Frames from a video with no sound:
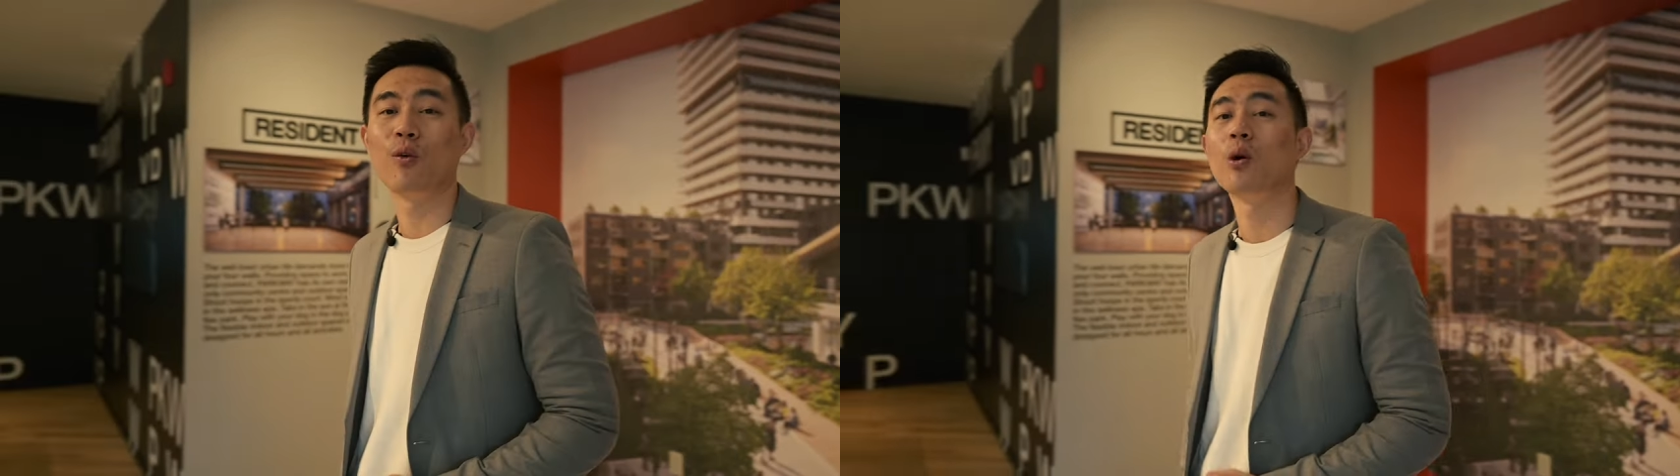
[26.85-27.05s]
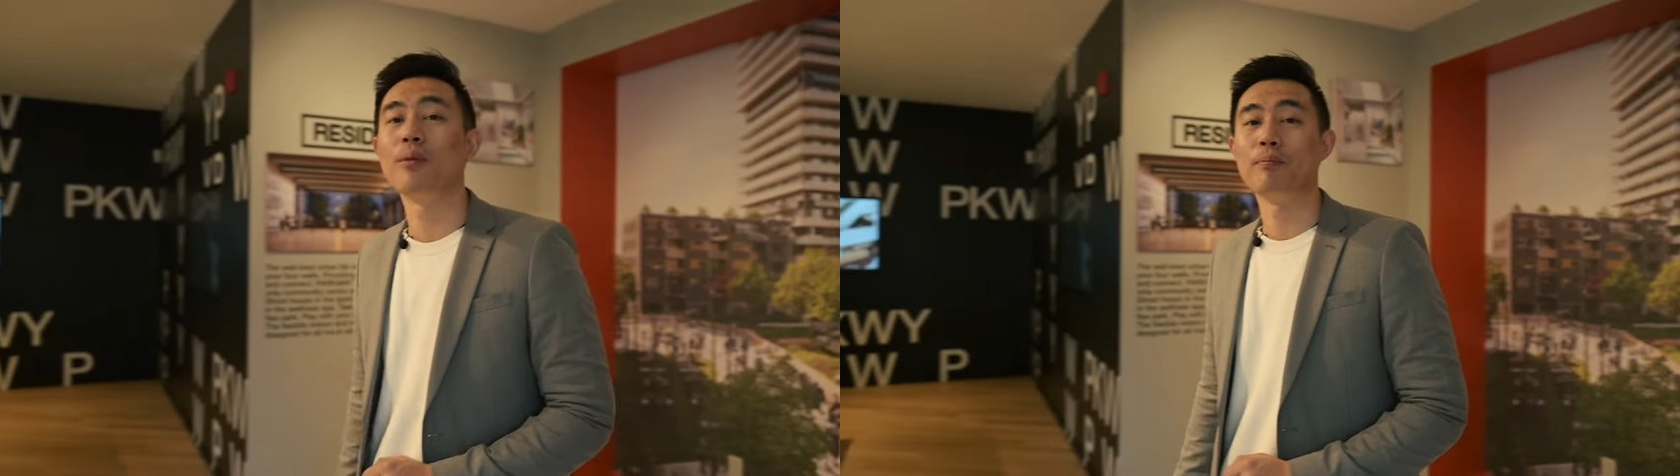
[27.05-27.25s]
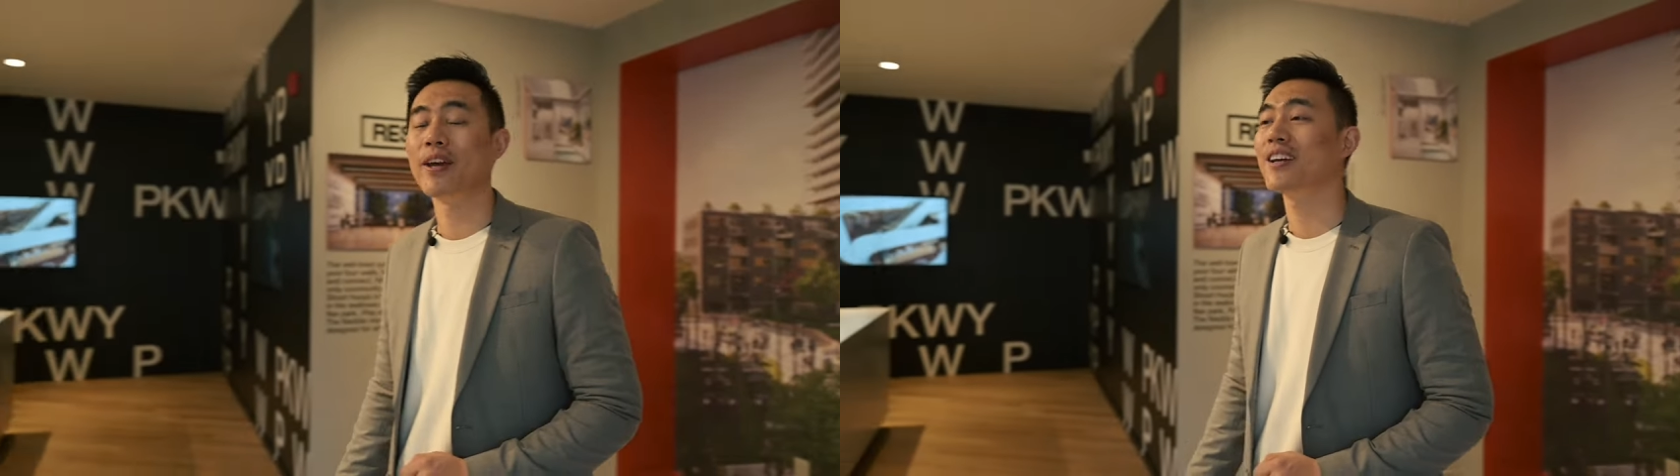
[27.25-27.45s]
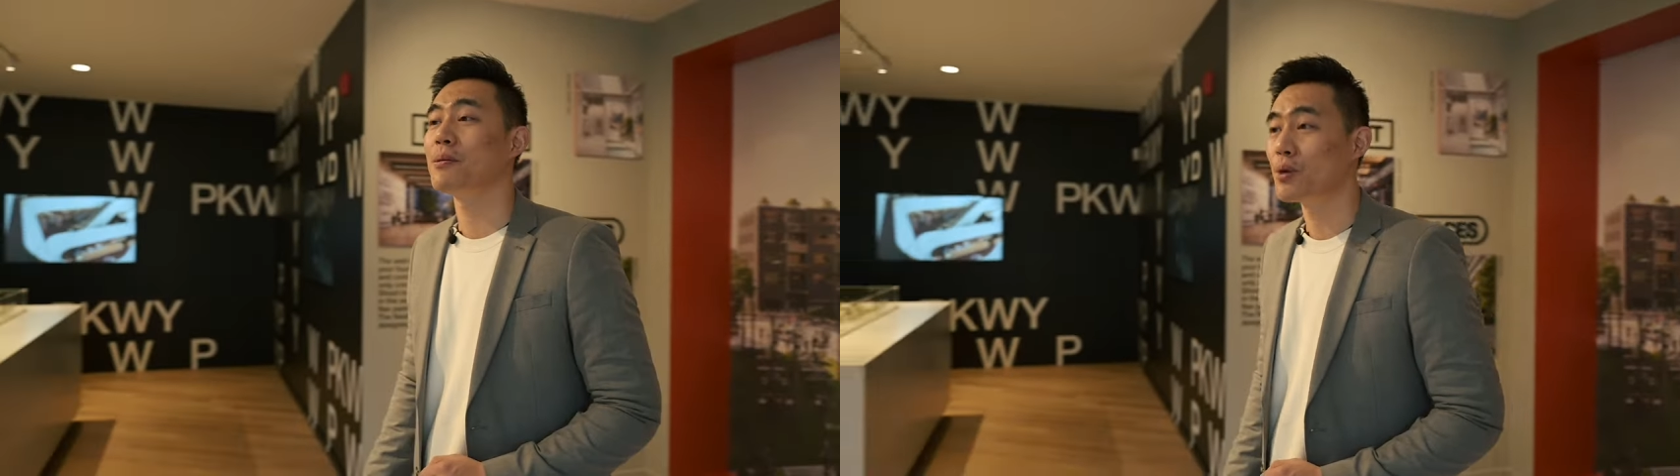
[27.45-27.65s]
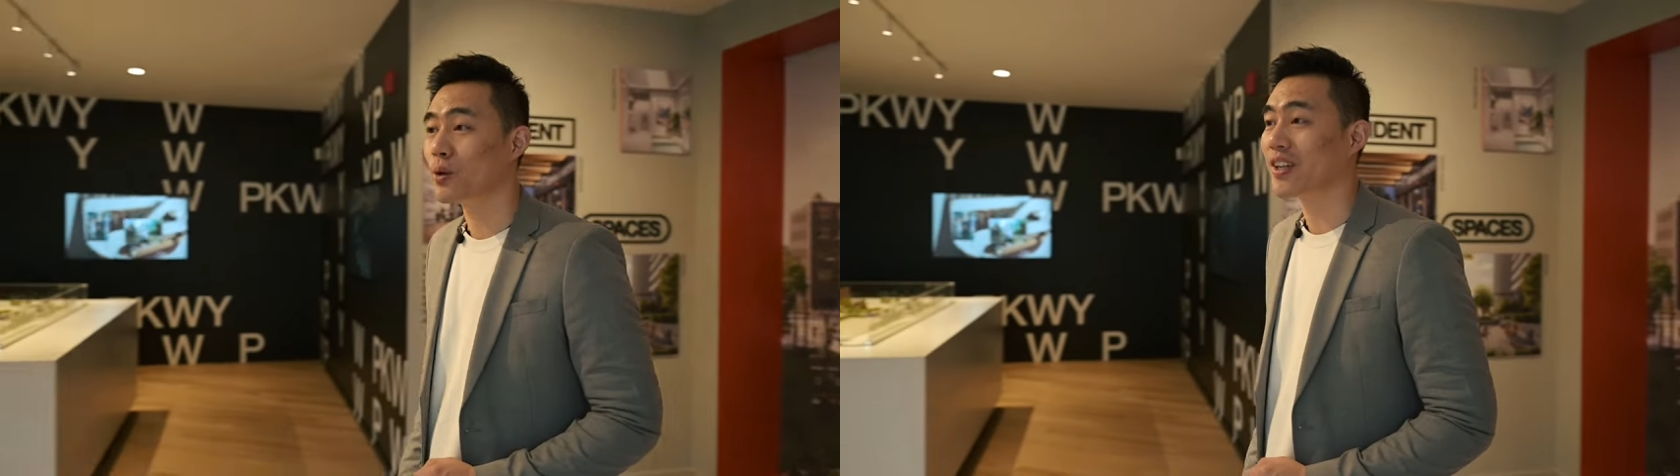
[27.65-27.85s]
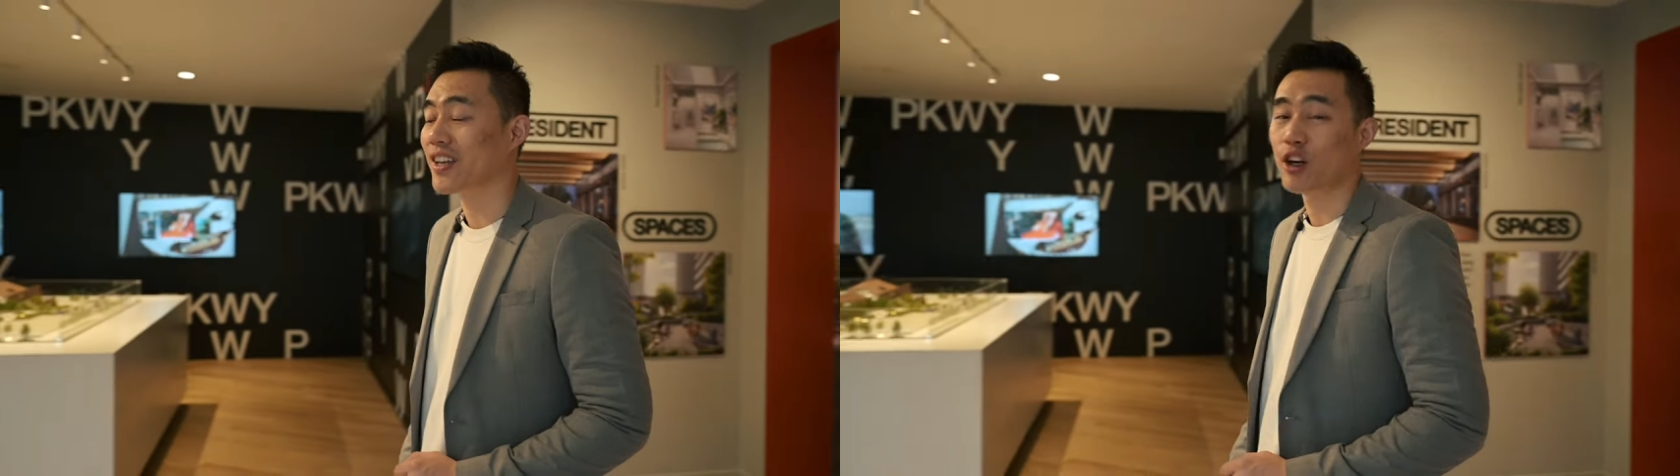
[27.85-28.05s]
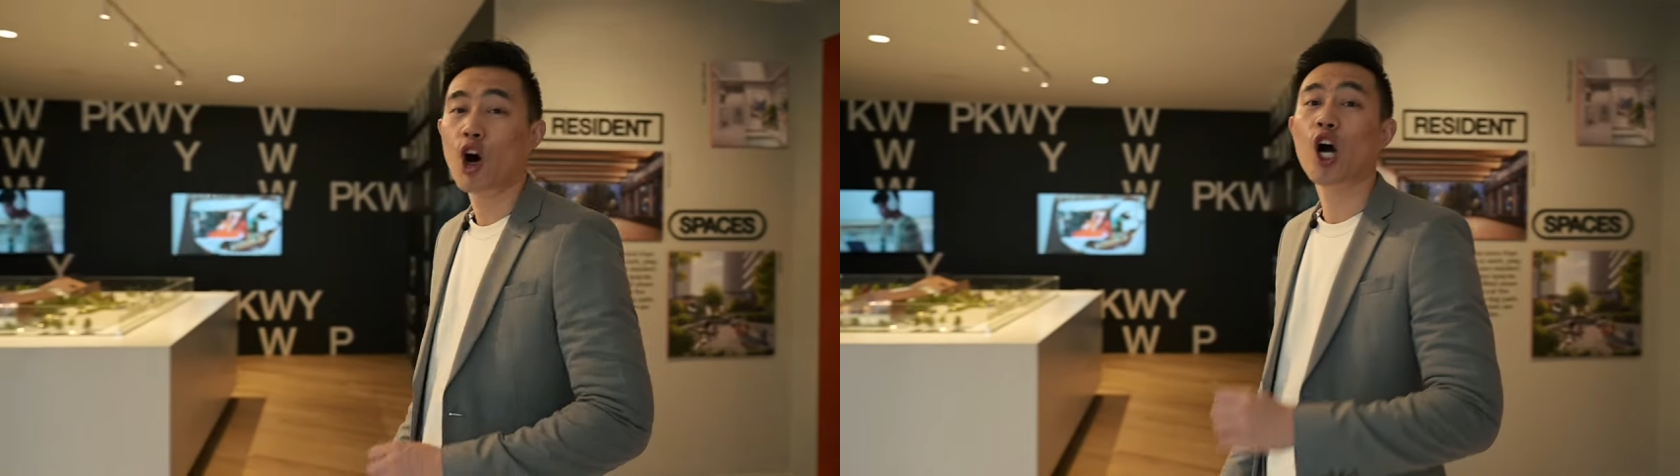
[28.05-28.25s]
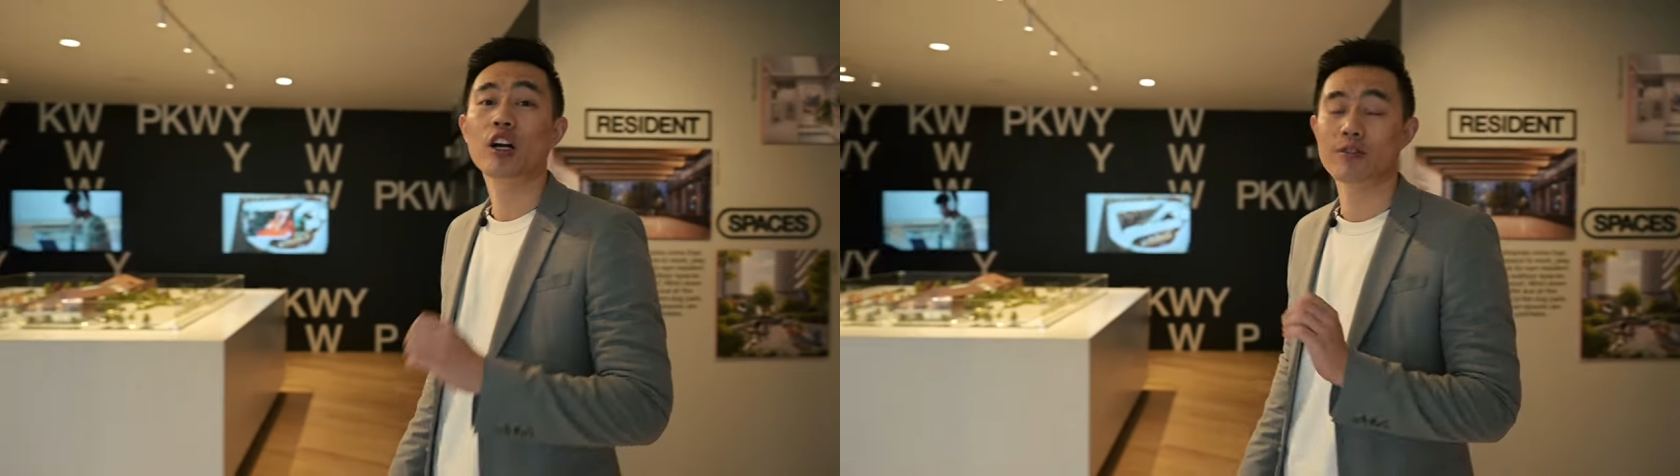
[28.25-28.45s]
form a big community in the
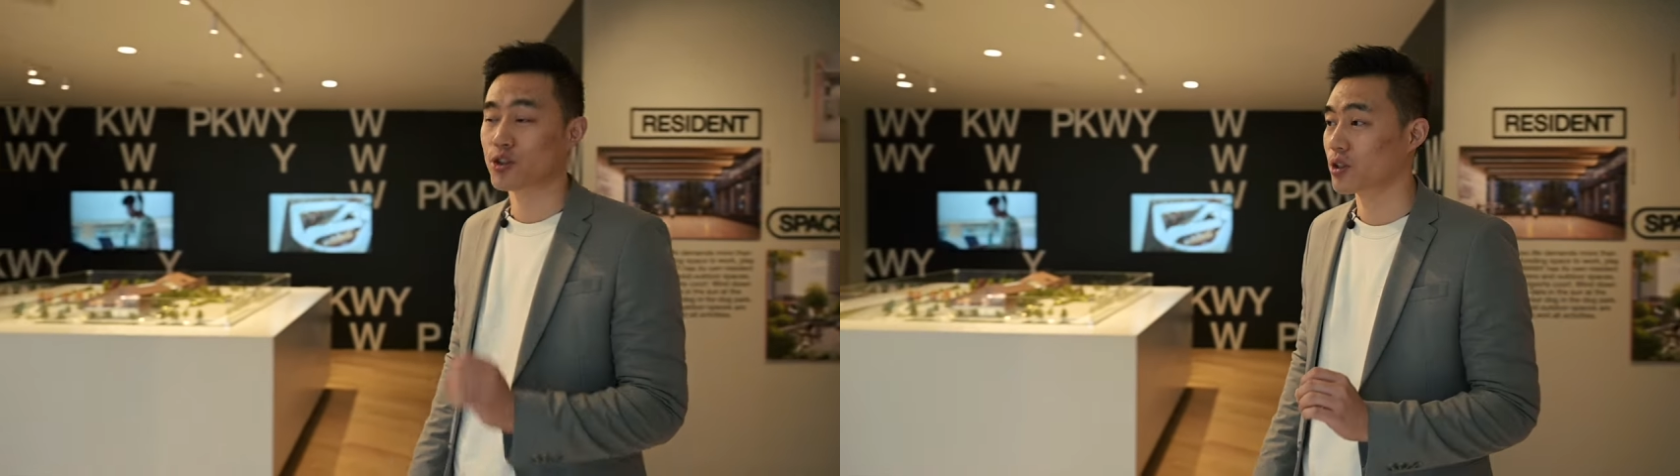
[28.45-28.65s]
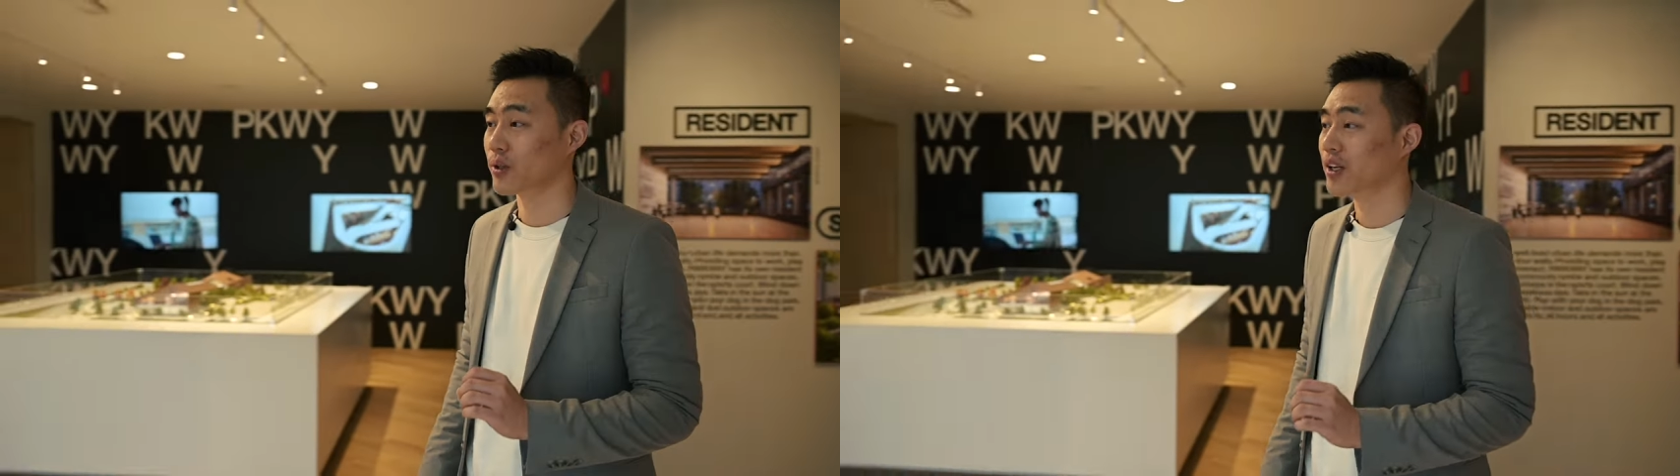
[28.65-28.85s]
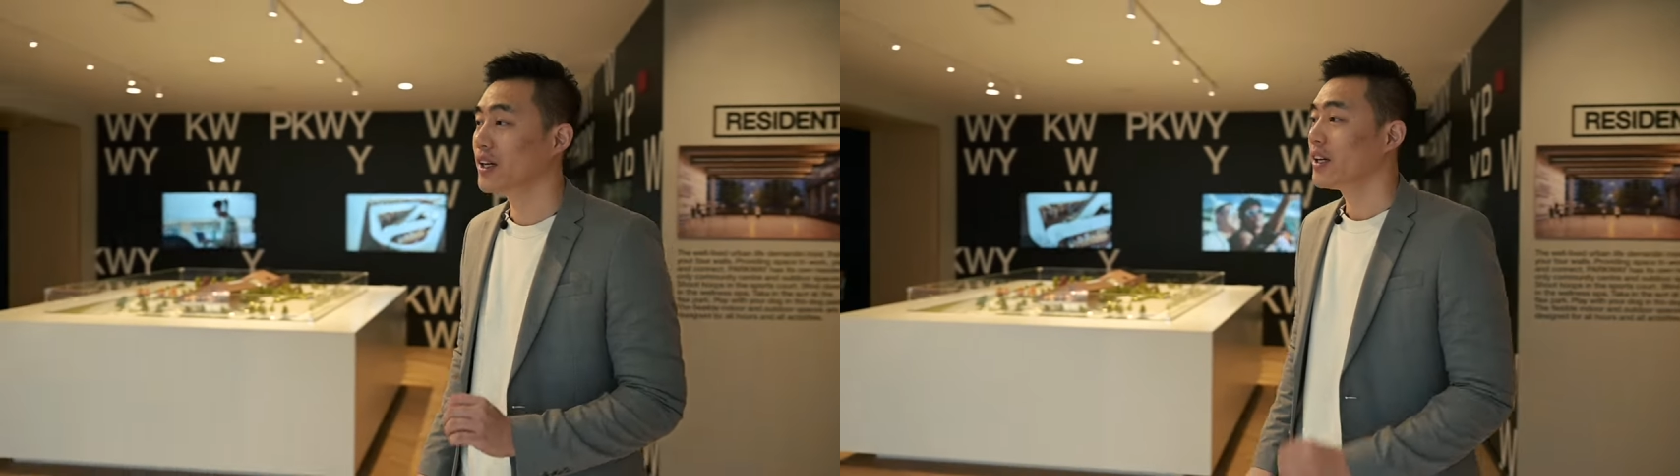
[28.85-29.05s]
heart of Surrey.